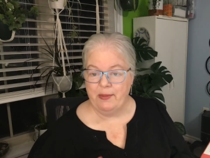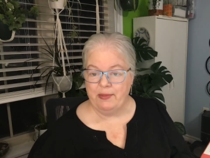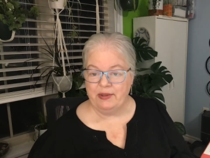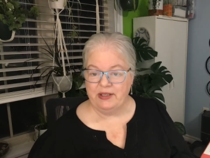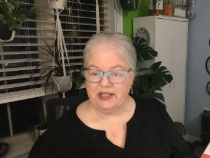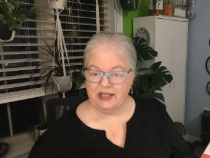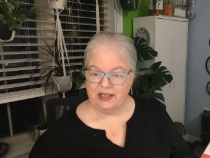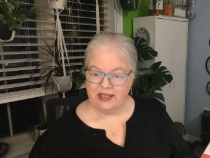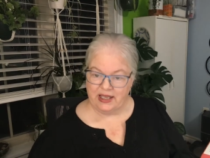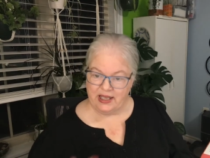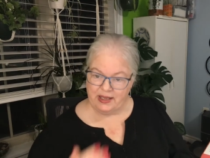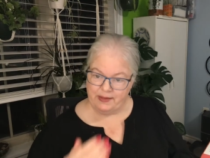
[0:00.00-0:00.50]
able
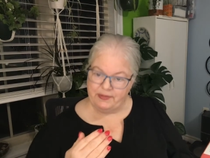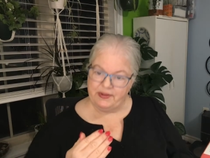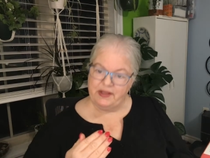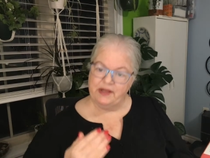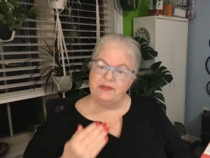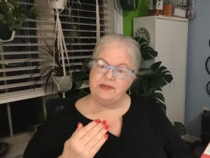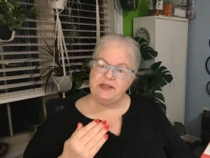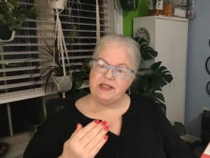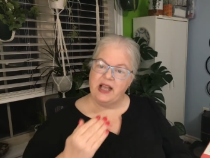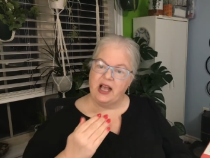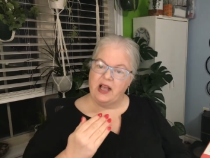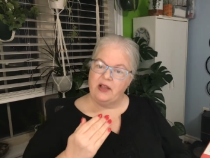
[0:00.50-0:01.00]
to keep
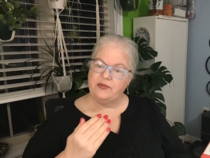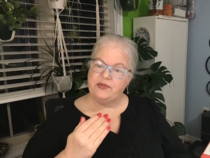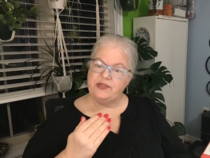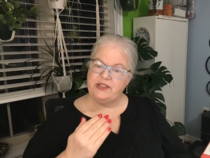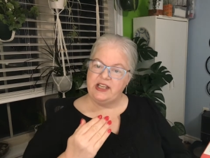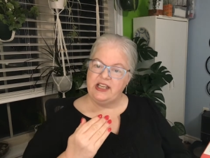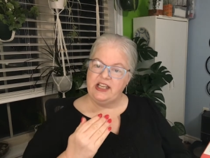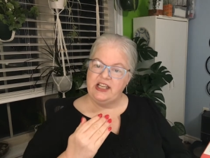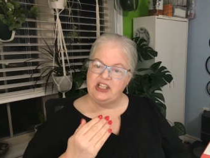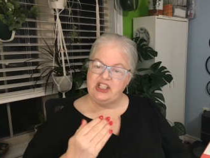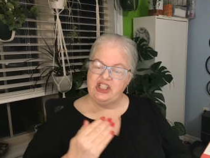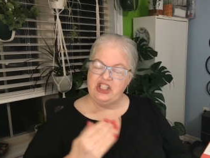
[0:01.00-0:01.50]
themselves
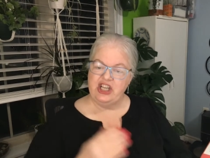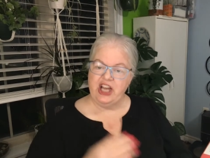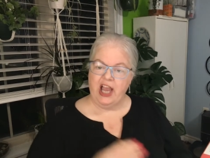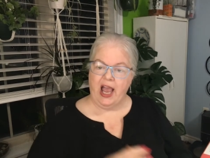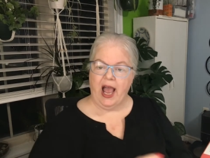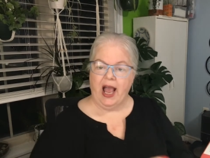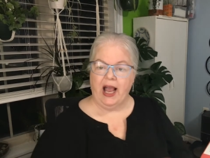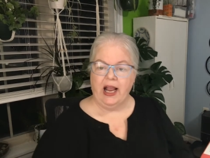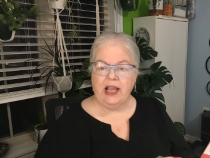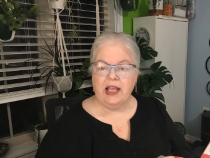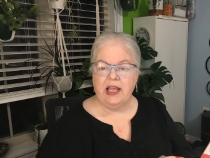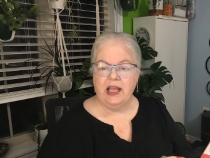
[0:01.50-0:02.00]
in
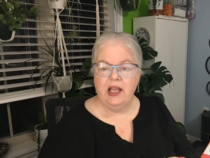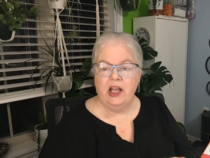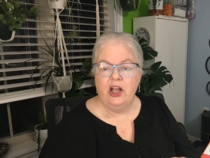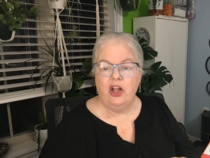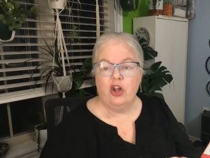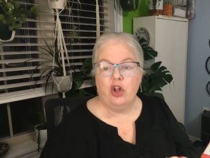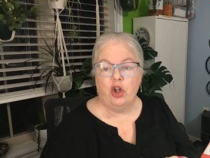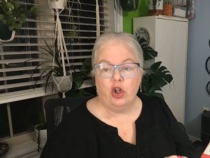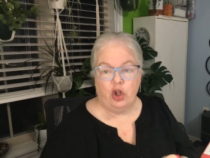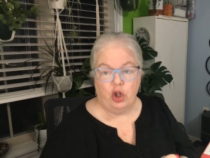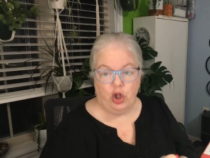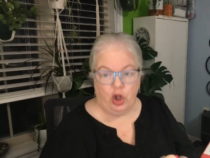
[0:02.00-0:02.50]
check
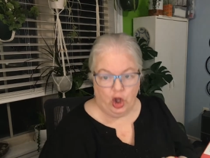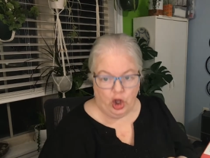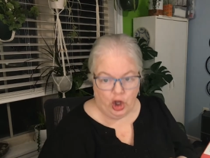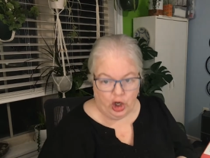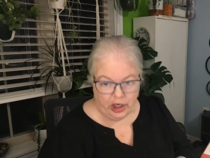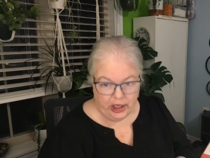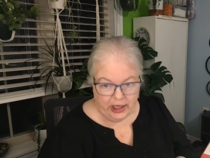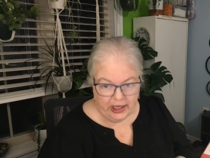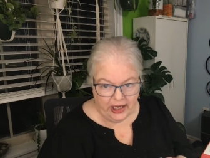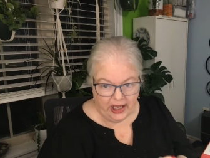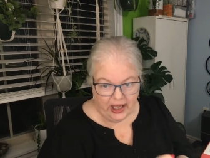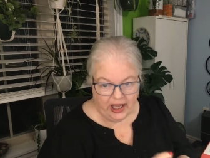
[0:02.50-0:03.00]

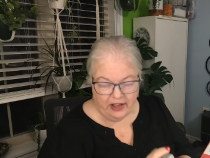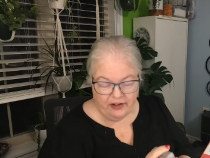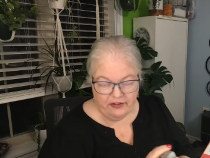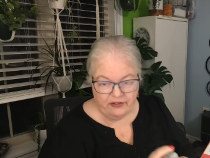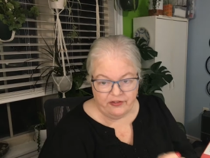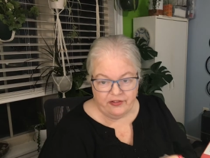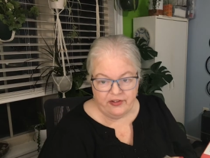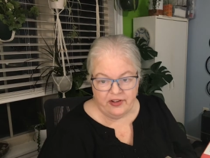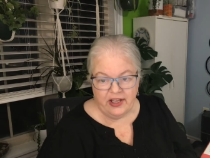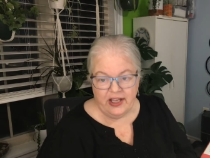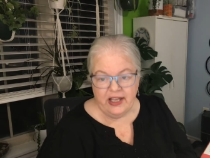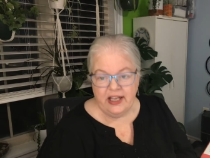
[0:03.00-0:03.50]
long
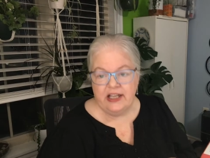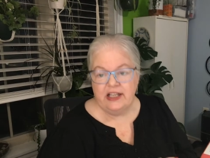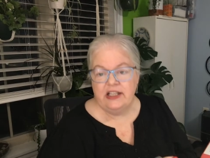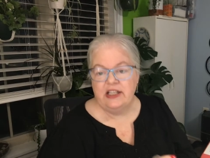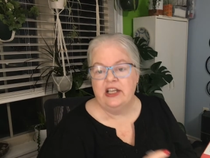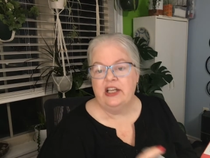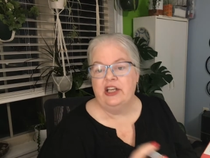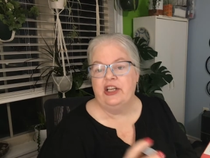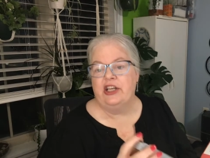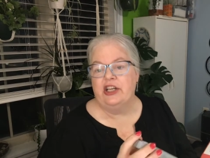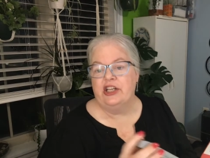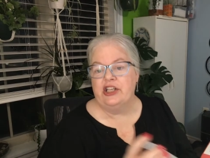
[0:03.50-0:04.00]
enough
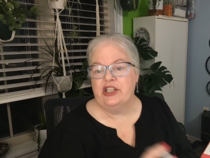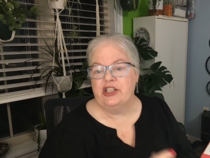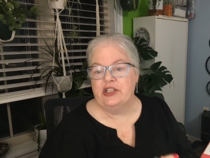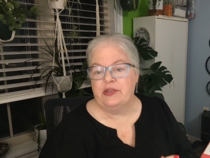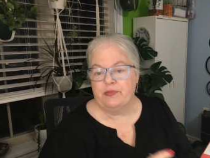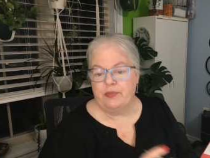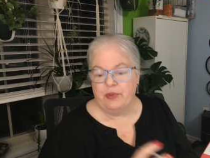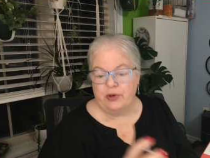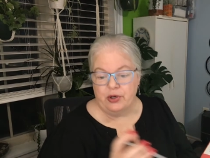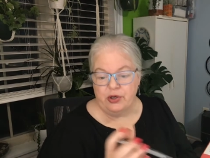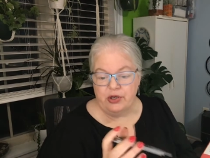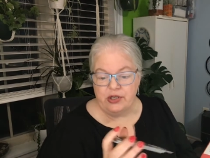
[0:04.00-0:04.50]
to
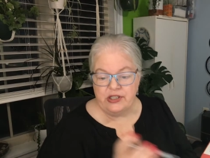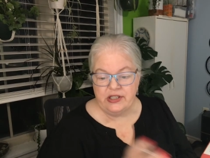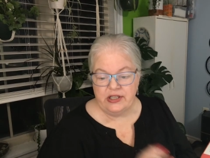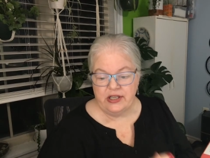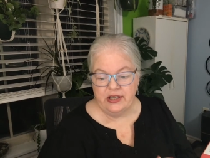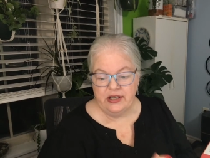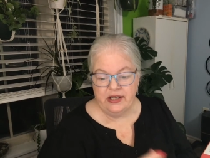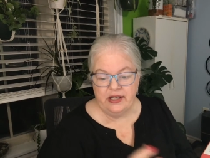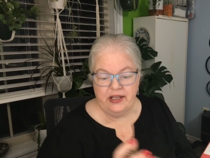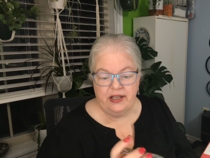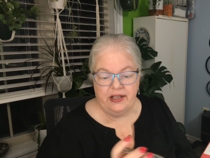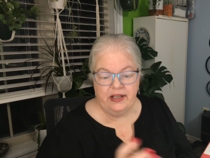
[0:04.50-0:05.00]

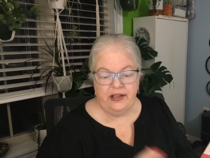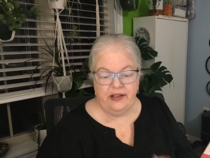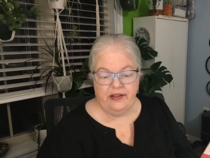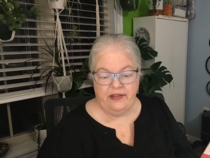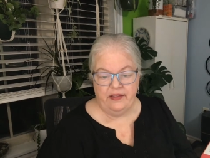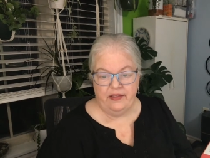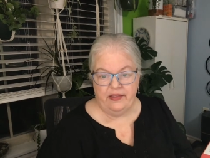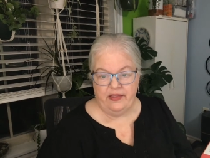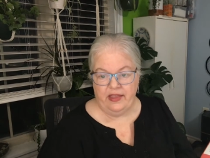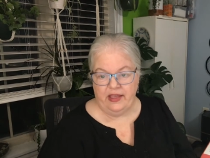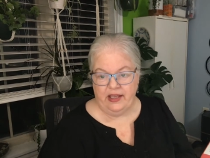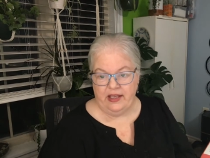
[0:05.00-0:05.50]
disperse
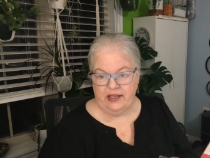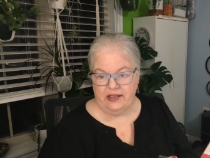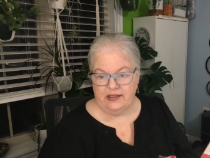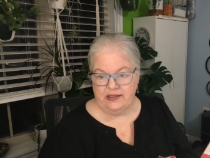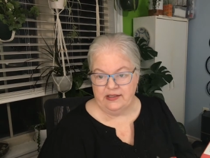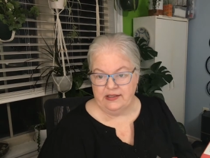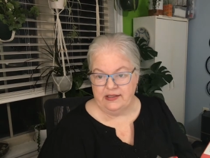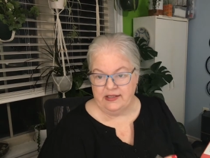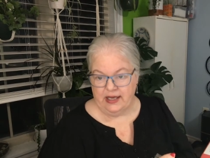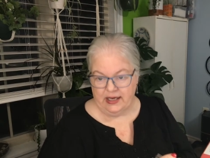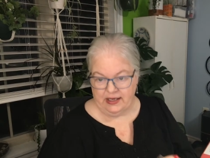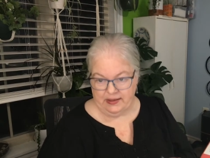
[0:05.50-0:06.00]
these
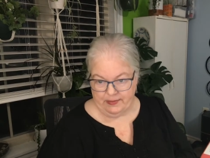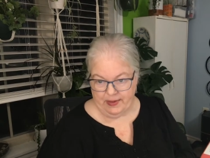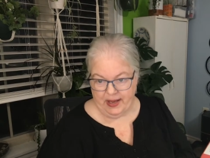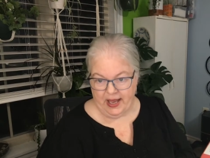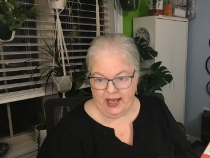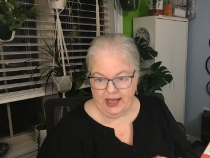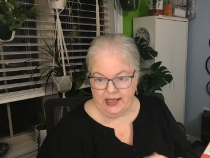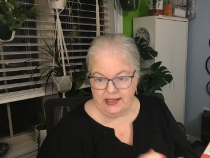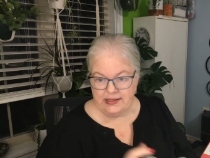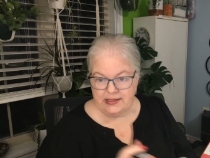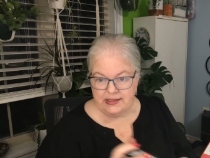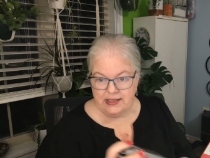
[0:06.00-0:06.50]

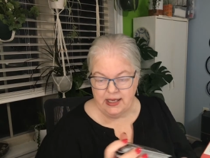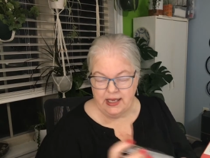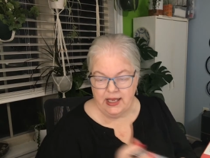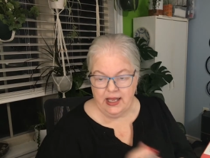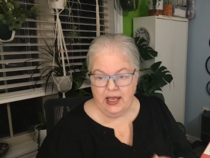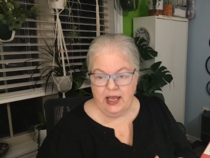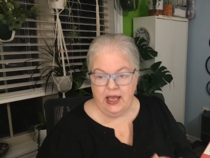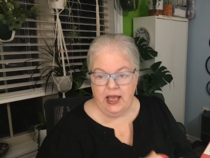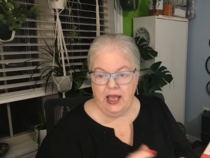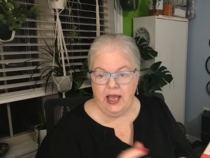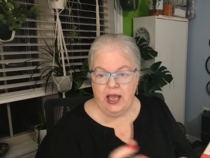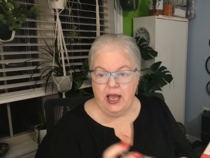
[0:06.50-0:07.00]
dingbats
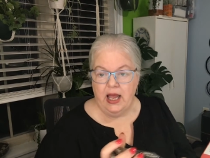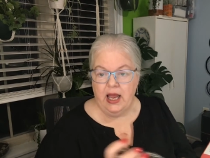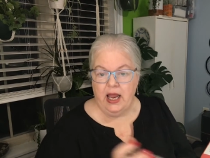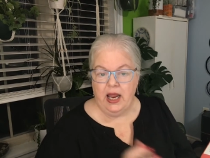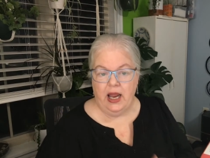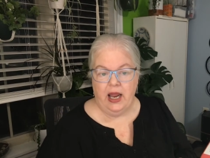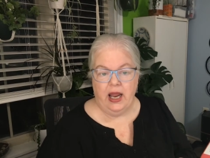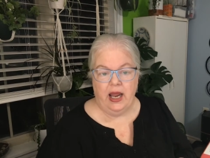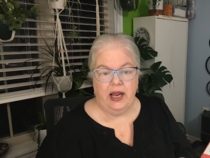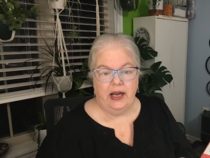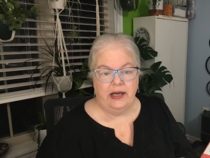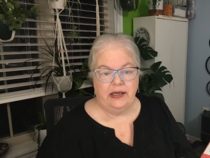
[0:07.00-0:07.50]

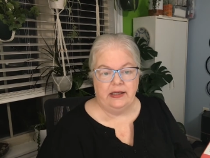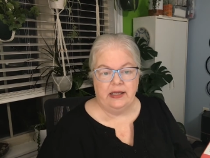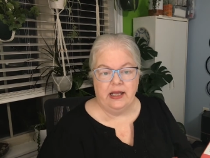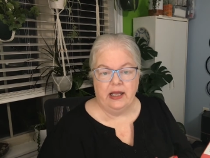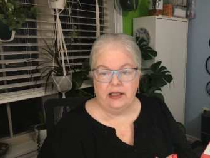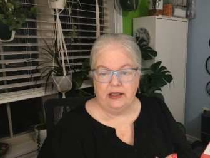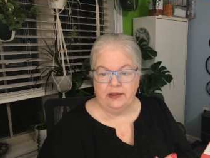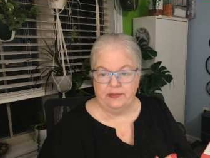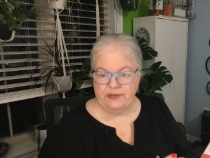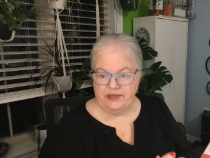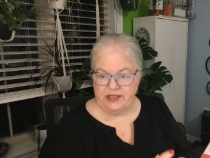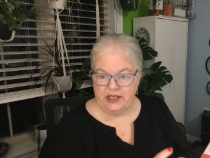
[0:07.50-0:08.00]
and
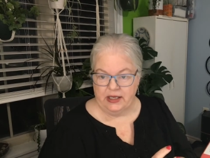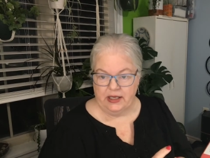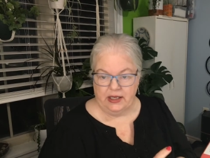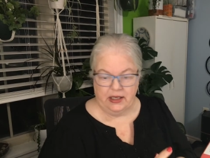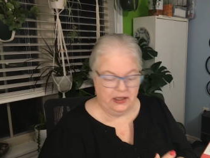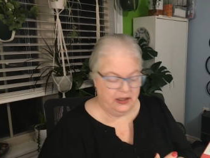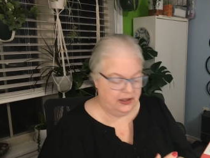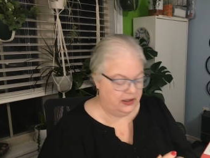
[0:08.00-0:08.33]
tell them to,